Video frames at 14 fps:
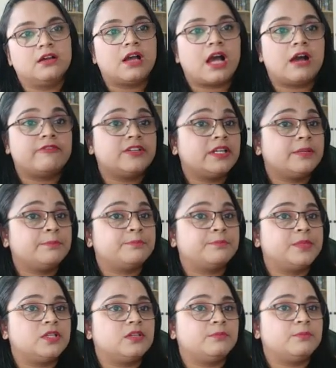After
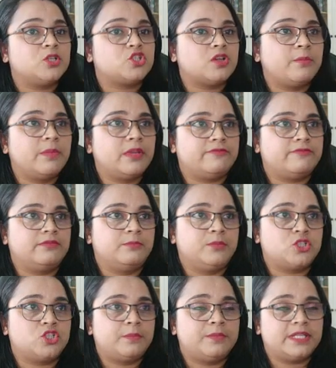bishop
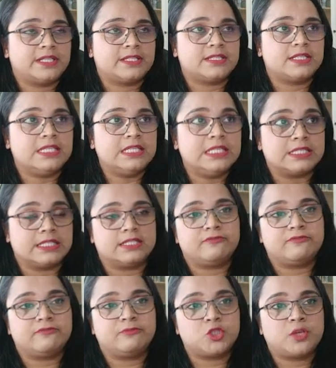takes e6.
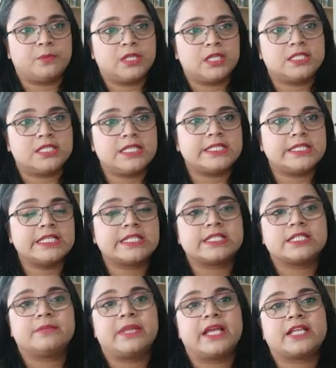If bishop takes
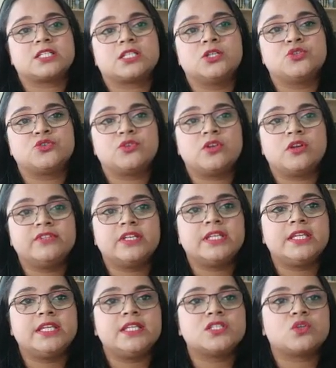e6, black's control of the
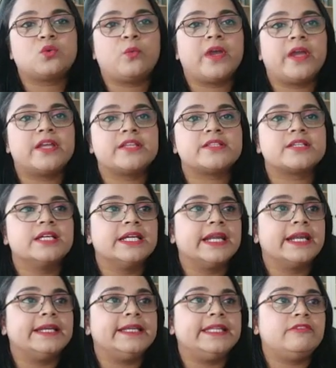key squares
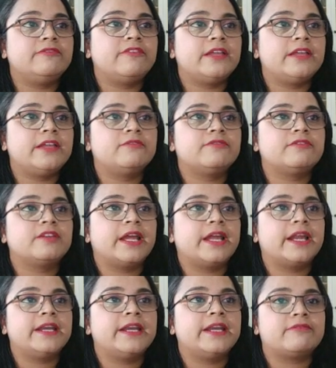d5
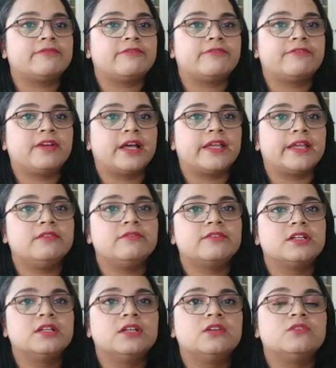and f5
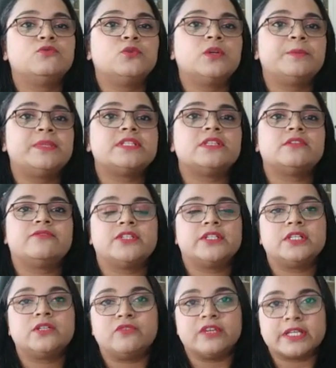would be
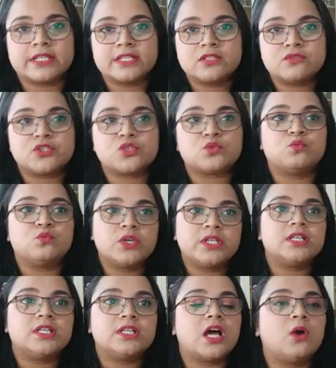severely weakened, which
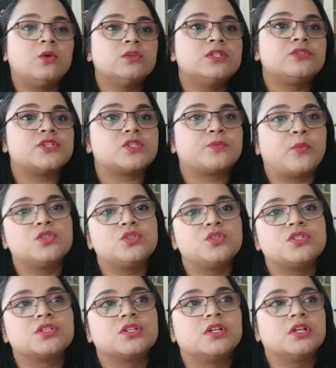would allow the
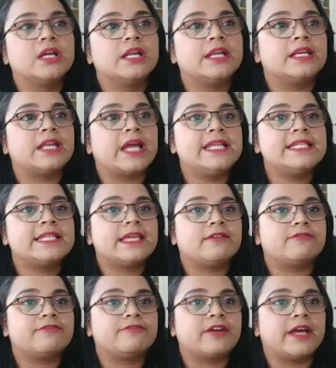response knight
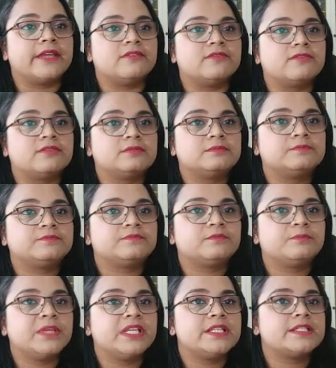f5,
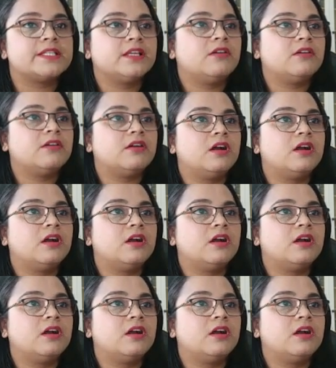menacing